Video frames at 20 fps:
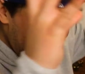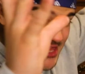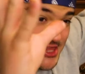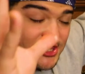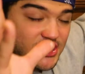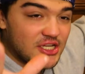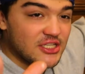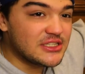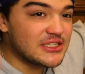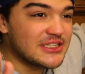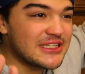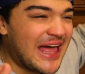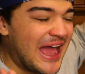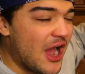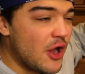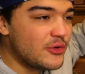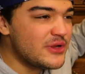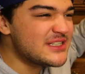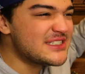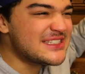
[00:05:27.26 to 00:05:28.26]
the
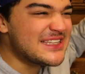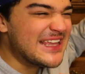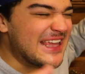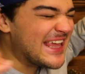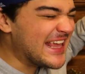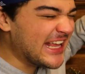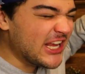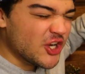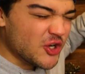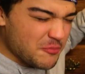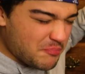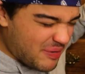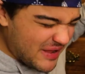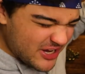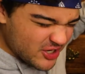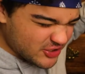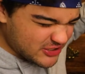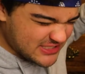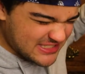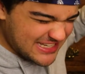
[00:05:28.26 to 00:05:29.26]
loudest ear
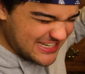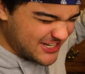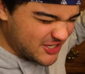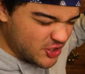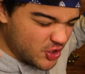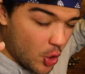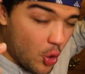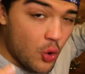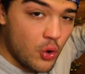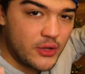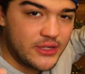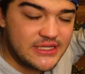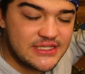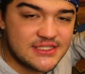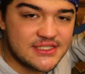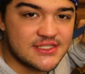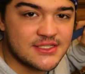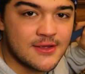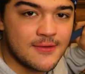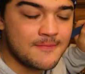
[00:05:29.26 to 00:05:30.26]
piercing
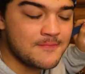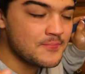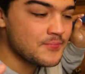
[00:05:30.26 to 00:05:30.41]
noise